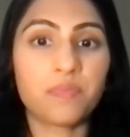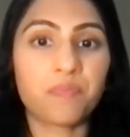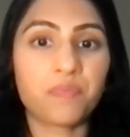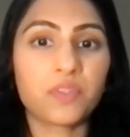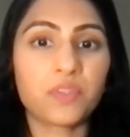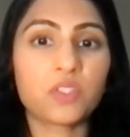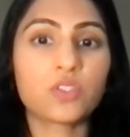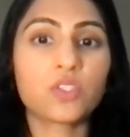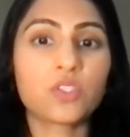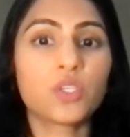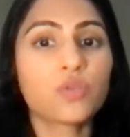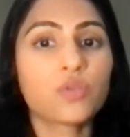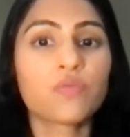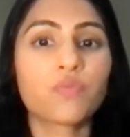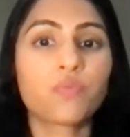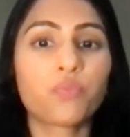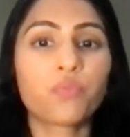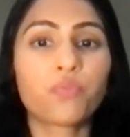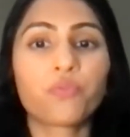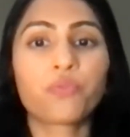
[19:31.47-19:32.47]
And so
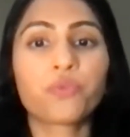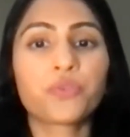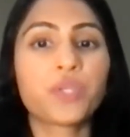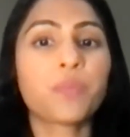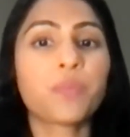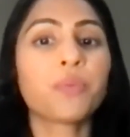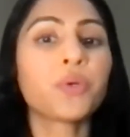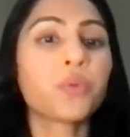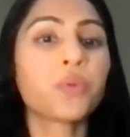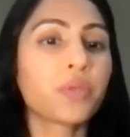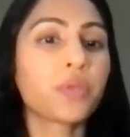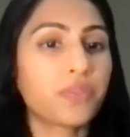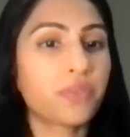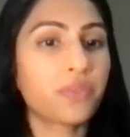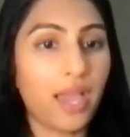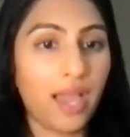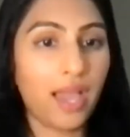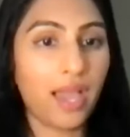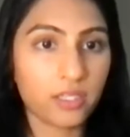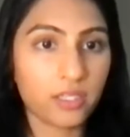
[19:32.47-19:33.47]
for someone with
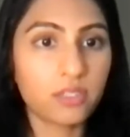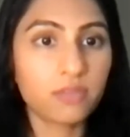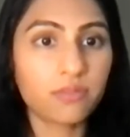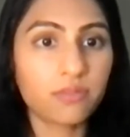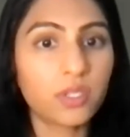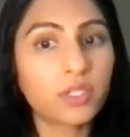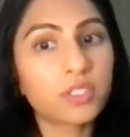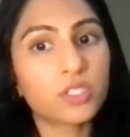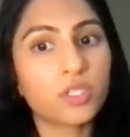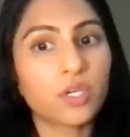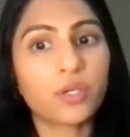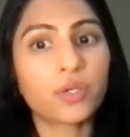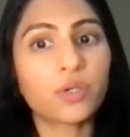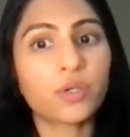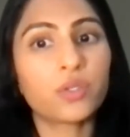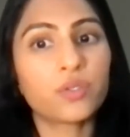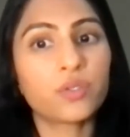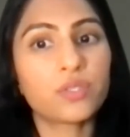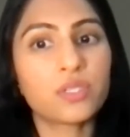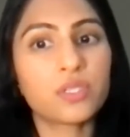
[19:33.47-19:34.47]
active lung
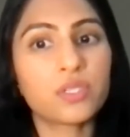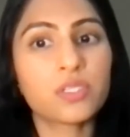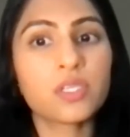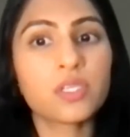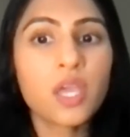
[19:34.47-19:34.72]
sarcoidosis,